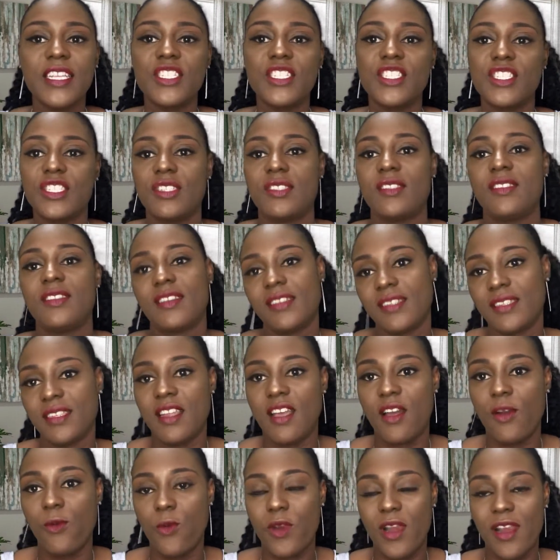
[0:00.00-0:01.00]
It just does
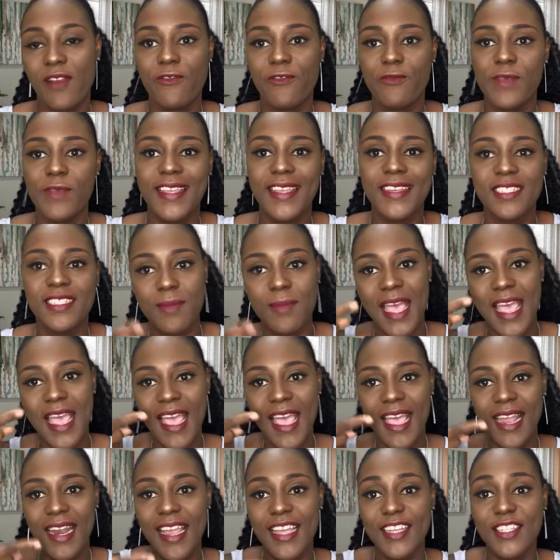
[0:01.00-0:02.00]
not work for me because my
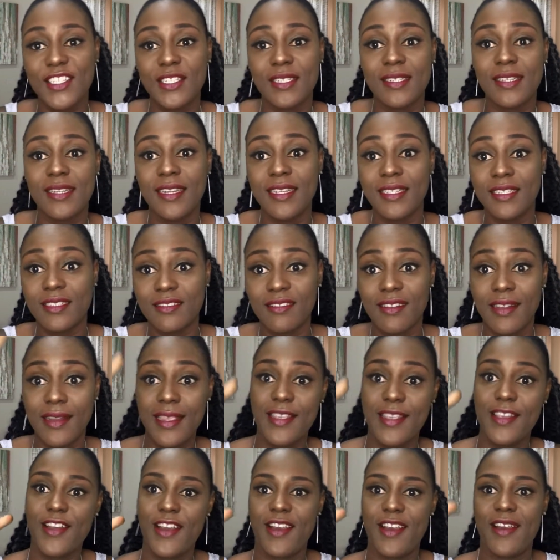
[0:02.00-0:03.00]
eyelashes
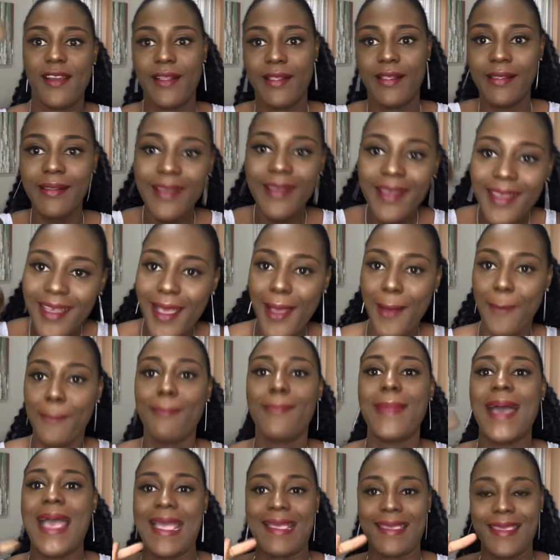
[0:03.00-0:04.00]
literally curl
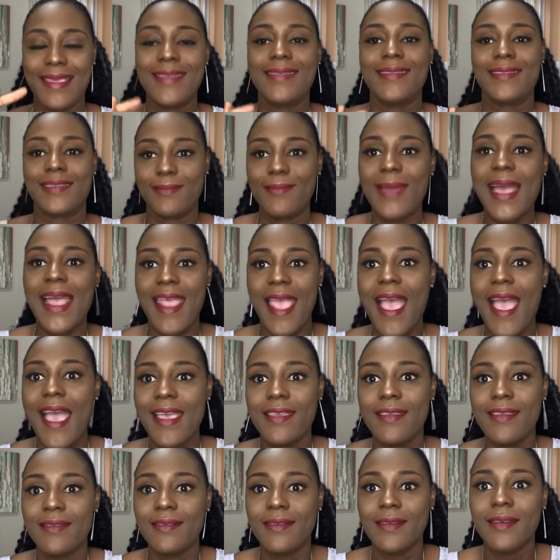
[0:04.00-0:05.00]
back into my
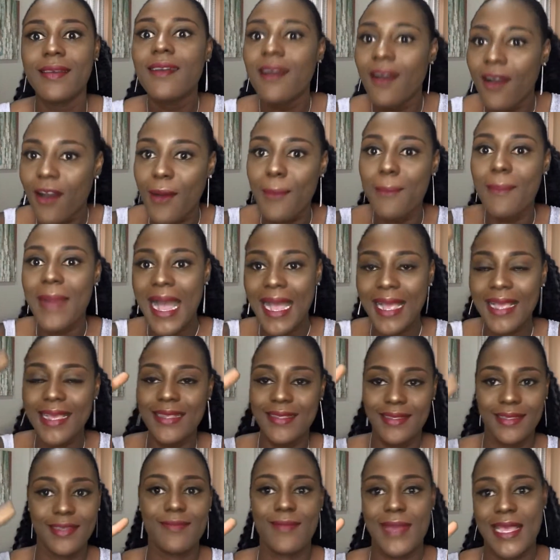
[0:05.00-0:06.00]
eye or back
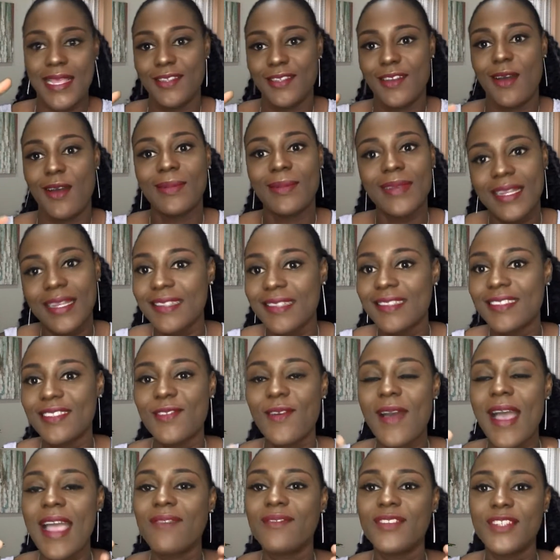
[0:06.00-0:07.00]
into my top lid.
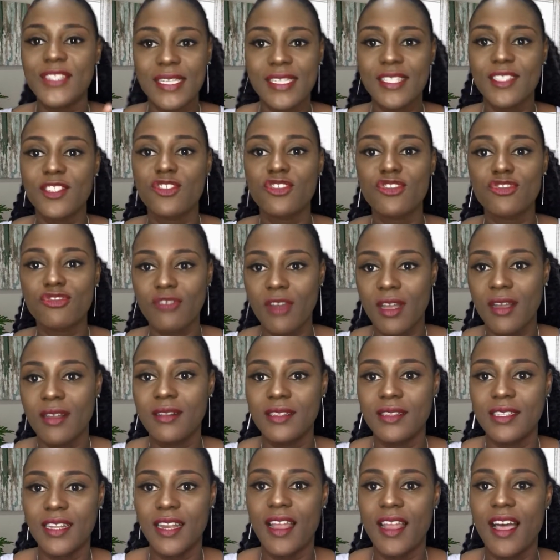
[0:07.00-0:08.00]
So I've just
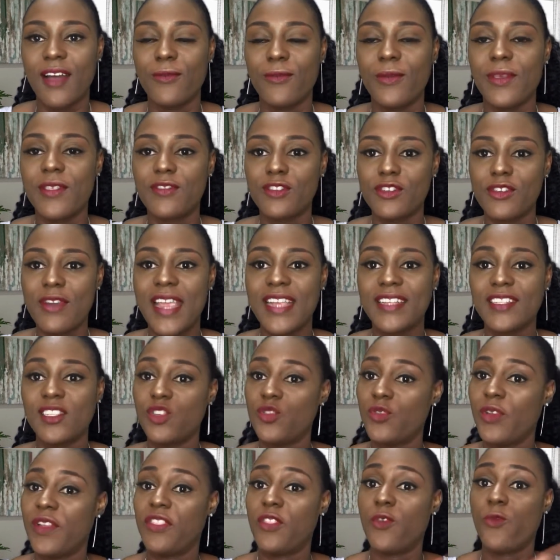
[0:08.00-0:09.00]
struggled a lot with trying to
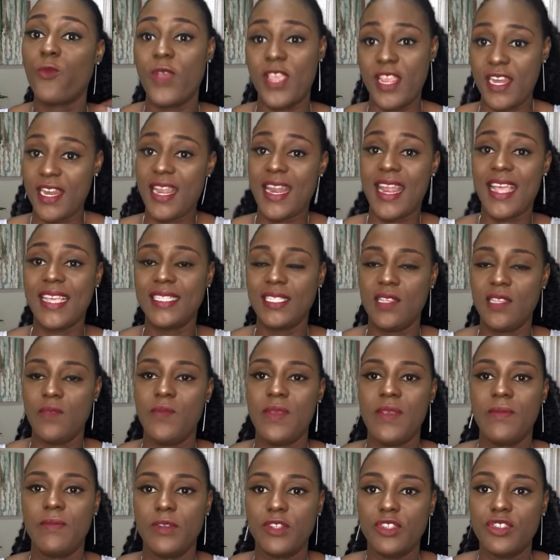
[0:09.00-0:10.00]
do it the way that I see
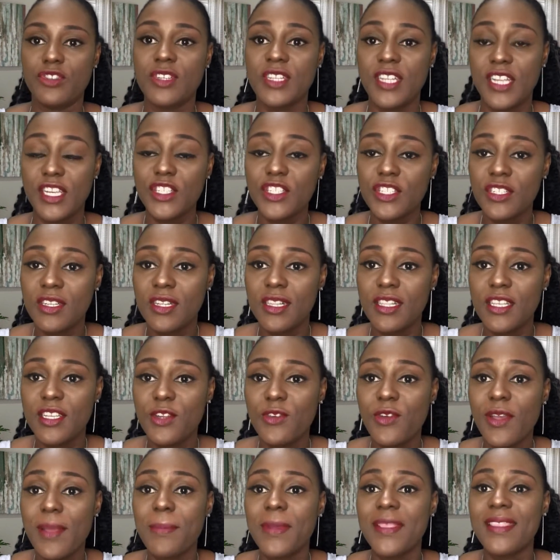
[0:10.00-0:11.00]
people traditionally
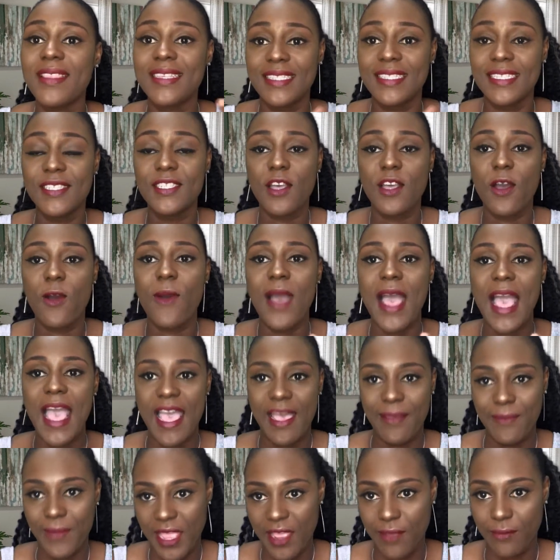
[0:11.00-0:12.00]
do it, but this is how
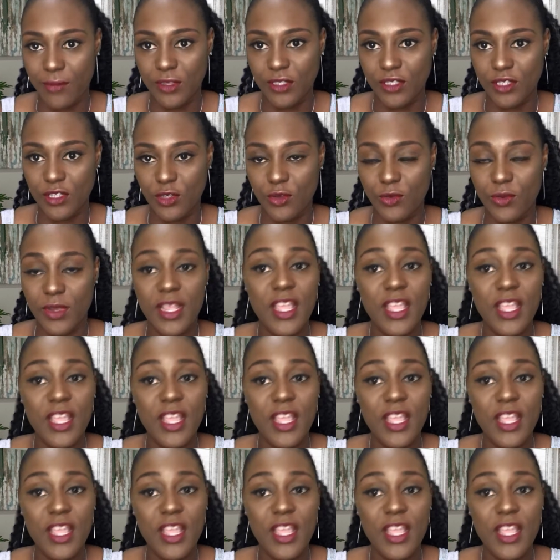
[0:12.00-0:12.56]
I'm able to do it.